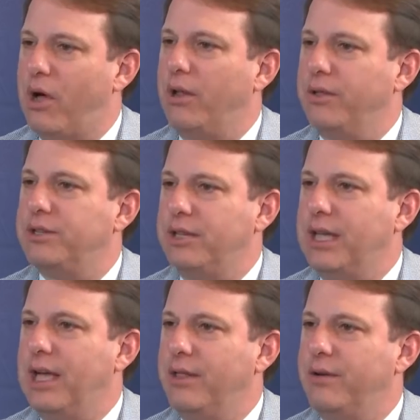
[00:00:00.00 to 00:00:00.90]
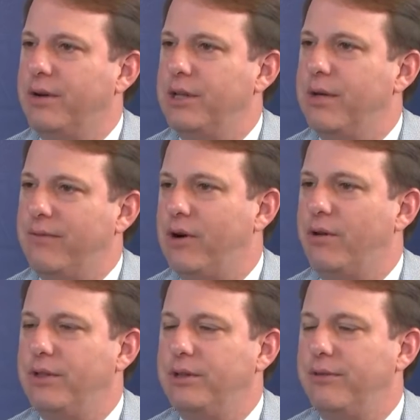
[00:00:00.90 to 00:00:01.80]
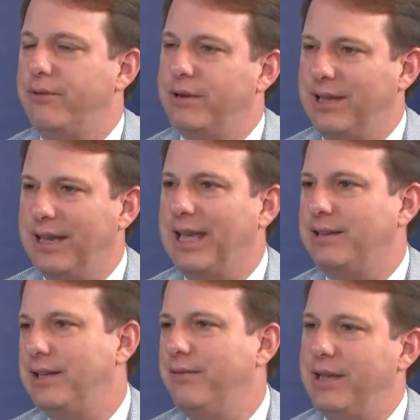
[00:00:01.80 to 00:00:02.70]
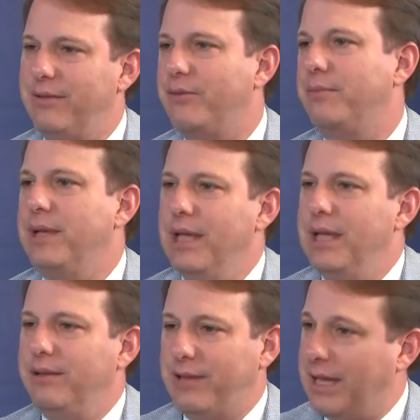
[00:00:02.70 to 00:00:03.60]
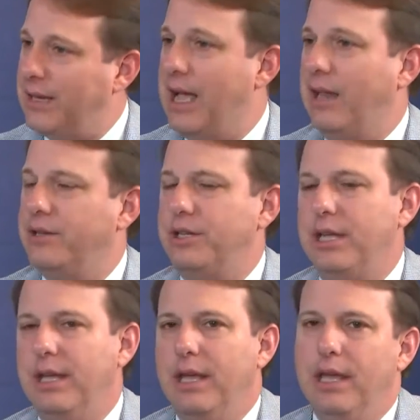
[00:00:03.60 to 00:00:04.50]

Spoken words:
all of this together, and you have all the different connectivity from technology.